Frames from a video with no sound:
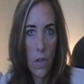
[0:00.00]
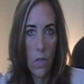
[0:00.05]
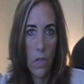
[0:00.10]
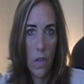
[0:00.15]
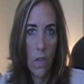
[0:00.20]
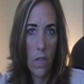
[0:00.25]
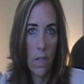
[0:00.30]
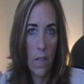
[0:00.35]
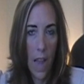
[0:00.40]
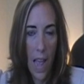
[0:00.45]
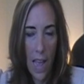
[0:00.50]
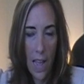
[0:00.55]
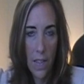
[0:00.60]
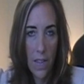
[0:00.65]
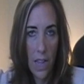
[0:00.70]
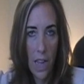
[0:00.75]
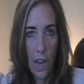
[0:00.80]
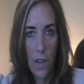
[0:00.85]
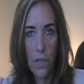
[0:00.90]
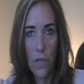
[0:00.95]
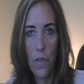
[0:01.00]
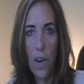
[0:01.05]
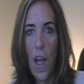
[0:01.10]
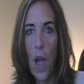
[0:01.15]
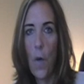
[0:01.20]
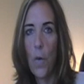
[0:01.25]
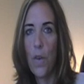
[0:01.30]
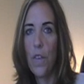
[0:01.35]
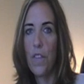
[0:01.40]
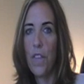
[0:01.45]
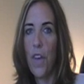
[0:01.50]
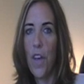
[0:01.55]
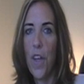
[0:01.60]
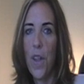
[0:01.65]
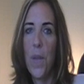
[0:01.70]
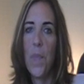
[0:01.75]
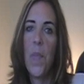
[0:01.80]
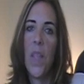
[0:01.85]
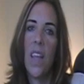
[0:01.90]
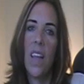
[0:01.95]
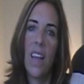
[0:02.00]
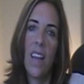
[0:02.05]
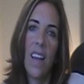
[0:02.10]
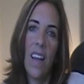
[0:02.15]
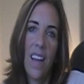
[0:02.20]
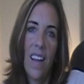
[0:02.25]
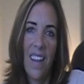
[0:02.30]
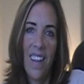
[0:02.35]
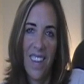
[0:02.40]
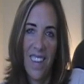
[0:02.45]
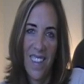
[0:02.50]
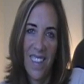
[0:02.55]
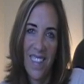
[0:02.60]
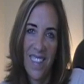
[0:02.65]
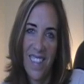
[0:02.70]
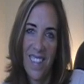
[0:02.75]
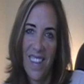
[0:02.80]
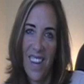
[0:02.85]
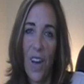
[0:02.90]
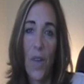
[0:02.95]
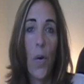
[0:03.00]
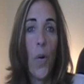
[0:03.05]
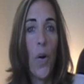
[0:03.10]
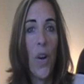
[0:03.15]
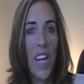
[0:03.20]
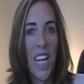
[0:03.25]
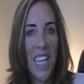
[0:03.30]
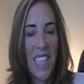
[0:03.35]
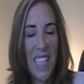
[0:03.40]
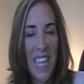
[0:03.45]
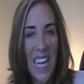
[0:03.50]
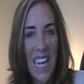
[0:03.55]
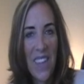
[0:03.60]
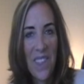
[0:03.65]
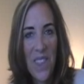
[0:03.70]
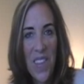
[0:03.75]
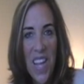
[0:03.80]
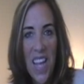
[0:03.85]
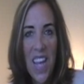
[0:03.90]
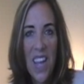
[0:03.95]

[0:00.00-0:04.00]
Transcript: it's just add the extra hours on accordingly.